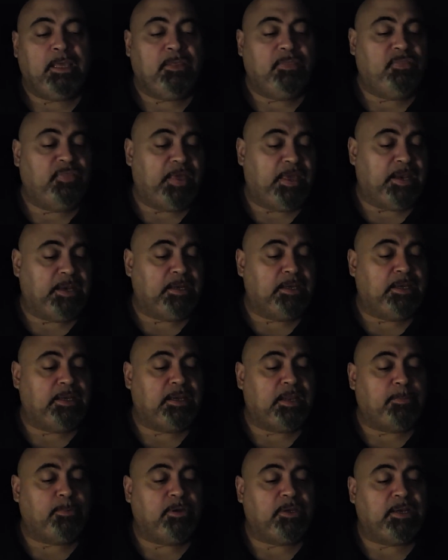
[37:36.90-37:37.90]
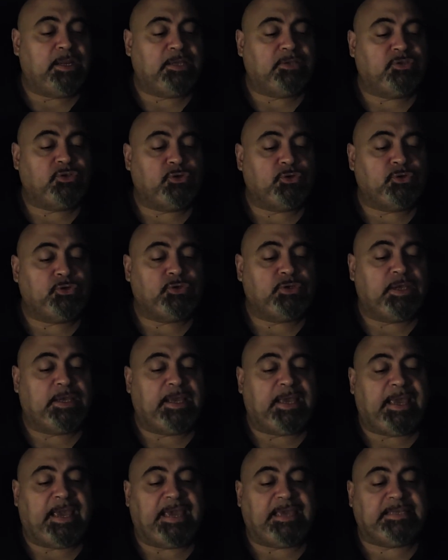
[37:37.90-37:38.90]
Then in Nebuchadnezzar's
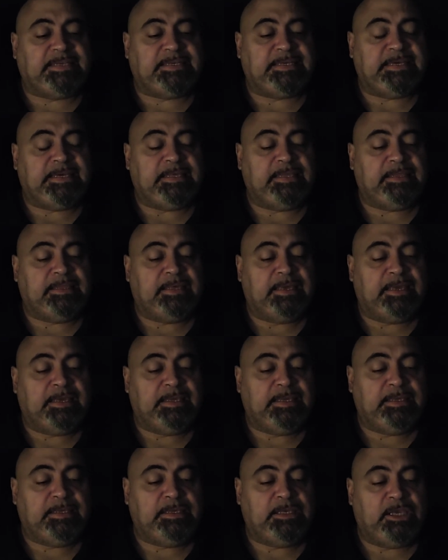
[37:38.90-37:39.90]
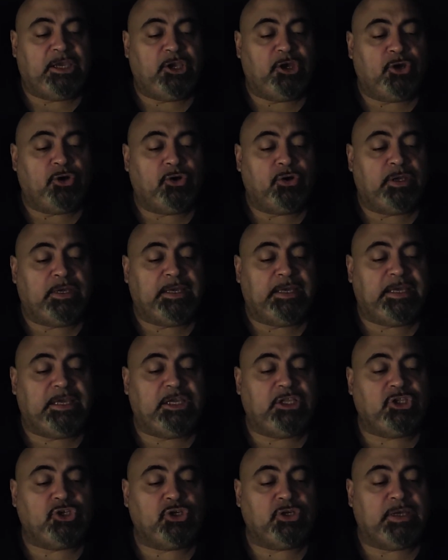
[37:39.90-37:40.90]
18th year,
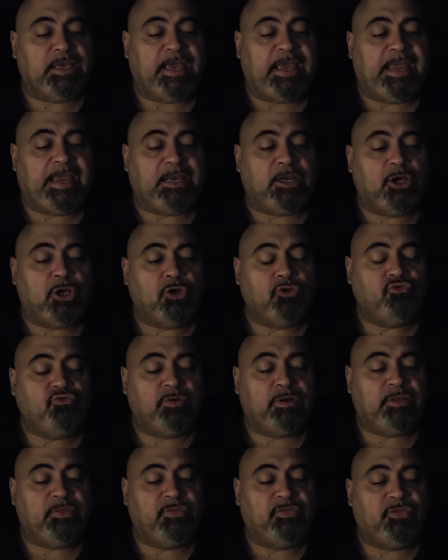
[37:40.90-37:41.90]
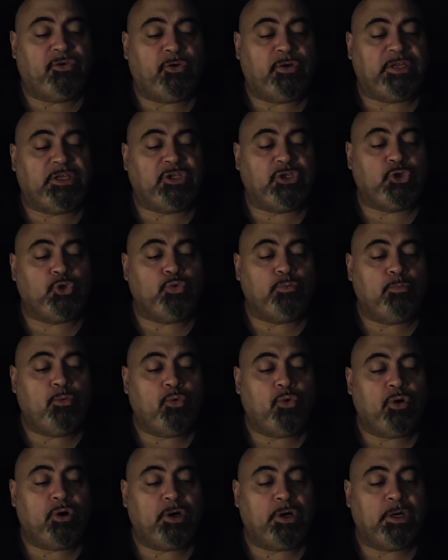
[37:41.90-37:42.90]
he took 832
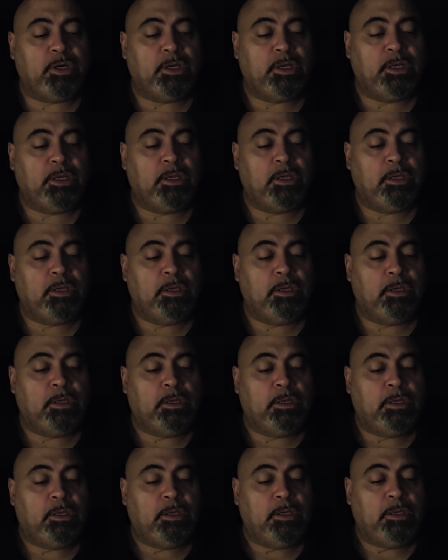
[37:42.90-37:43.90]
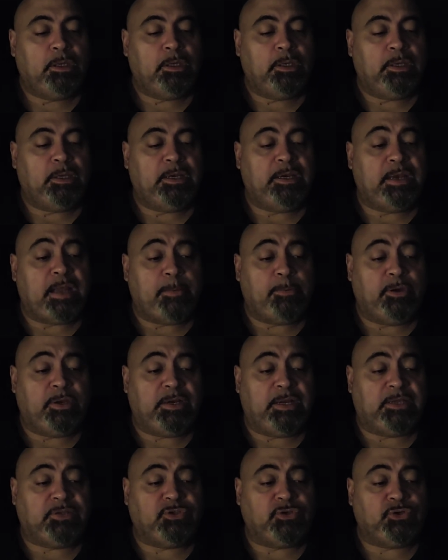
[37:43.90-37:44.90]
more. In
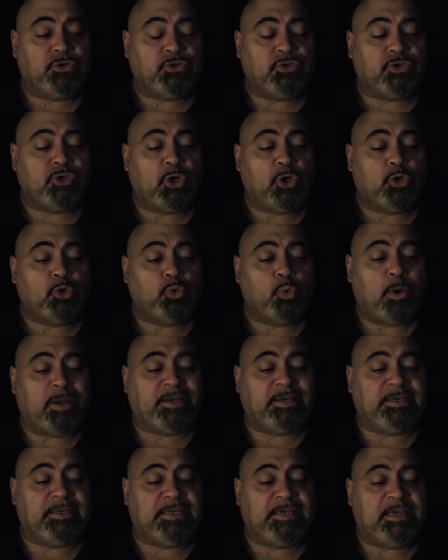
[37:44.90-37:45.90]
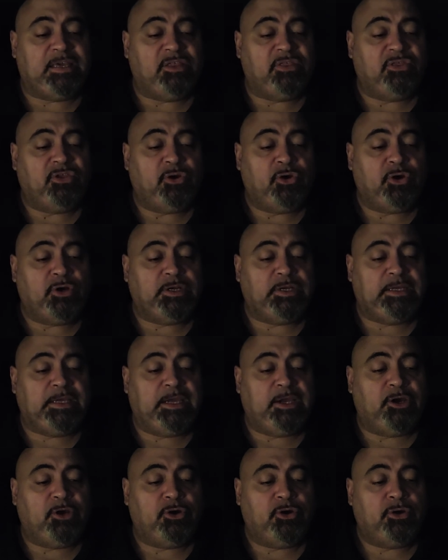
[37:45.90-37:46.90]
Nebuchadnezzar's 23rd
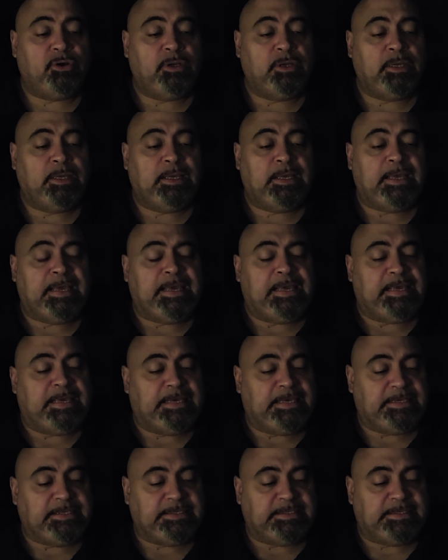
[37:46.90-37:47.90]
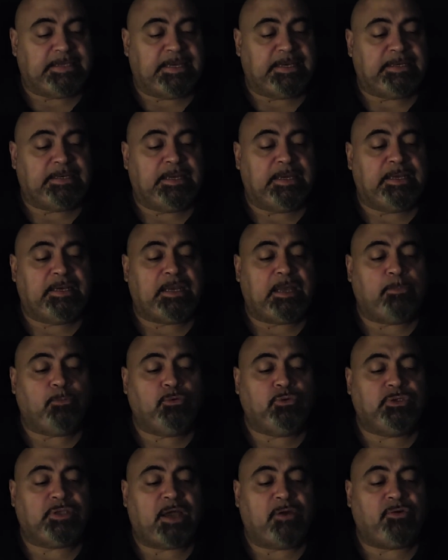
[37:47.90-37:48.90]
year, he sent
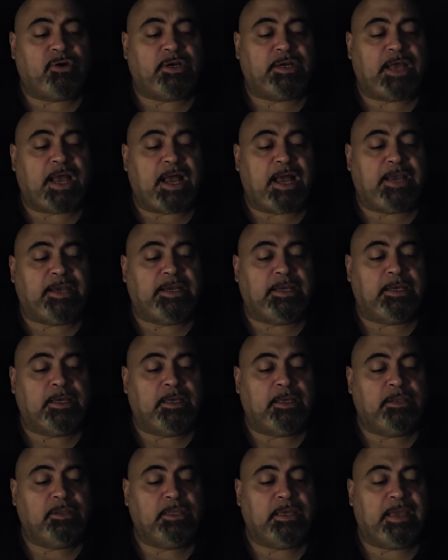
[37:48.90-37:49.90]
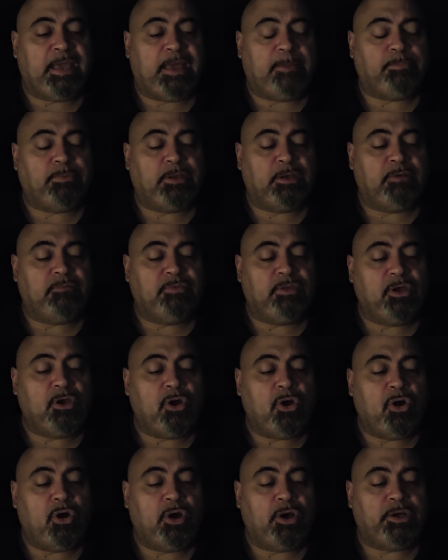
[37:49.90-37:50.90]
Nabuzaradan, the captain of the
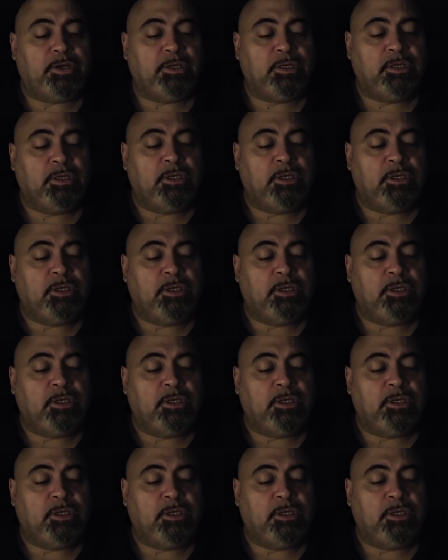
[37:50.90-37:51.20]
guard,